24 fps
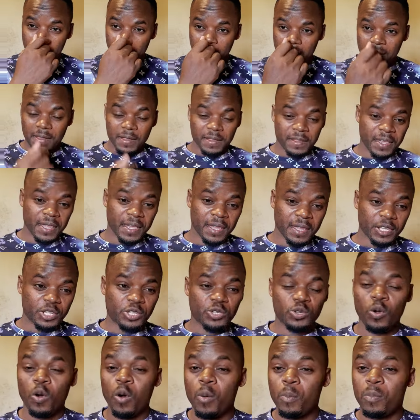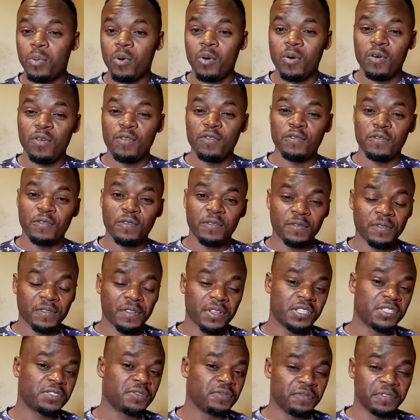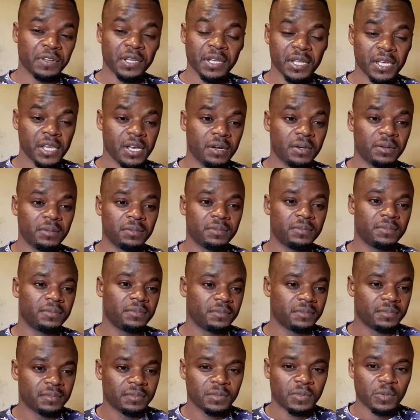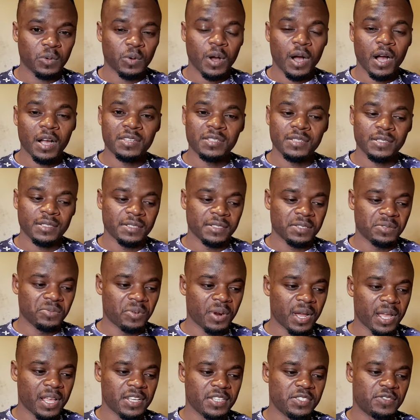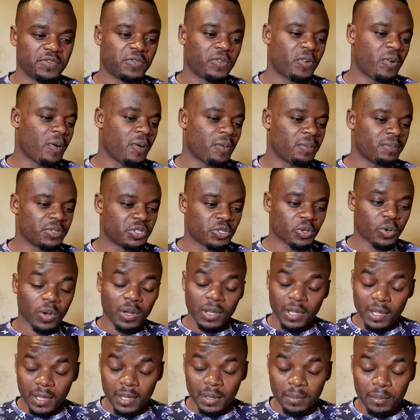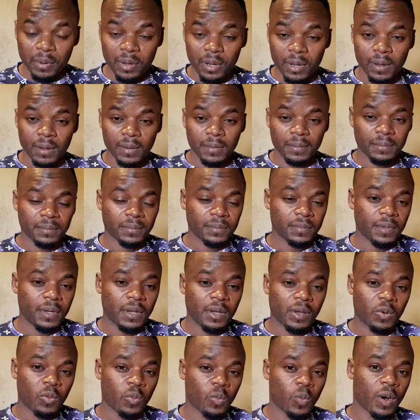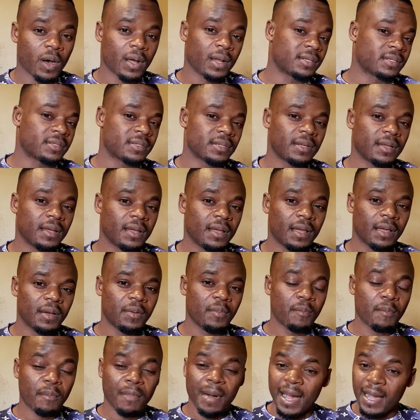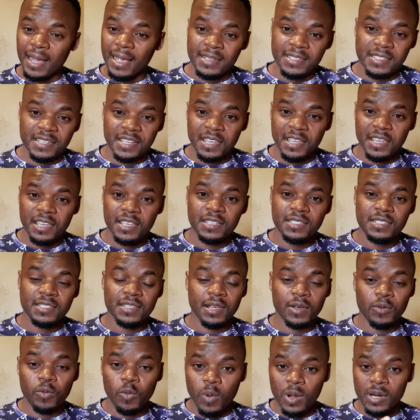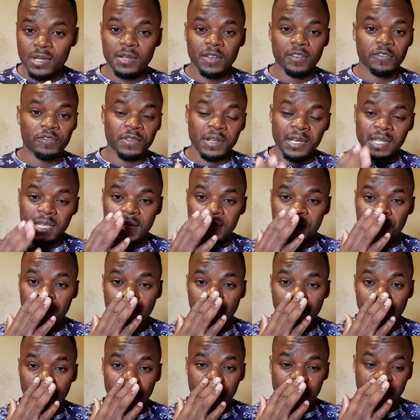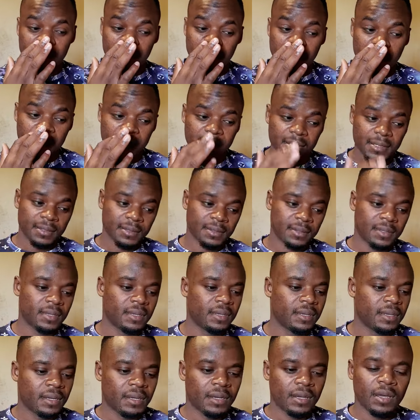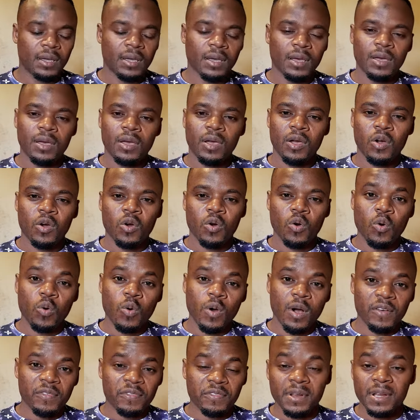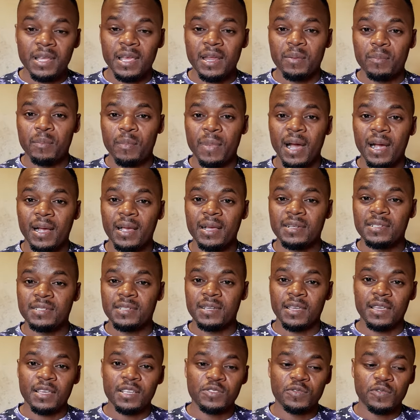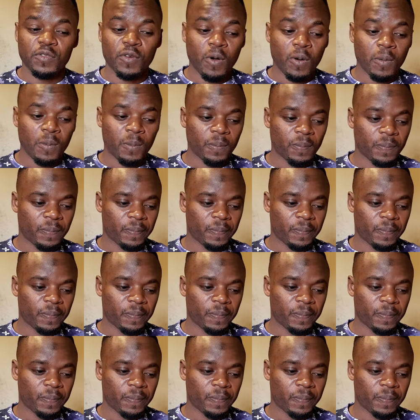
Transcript: the scope of this video will actually range from talking about what marketing is, what affiliate marketing is, who affiliate marketing is for,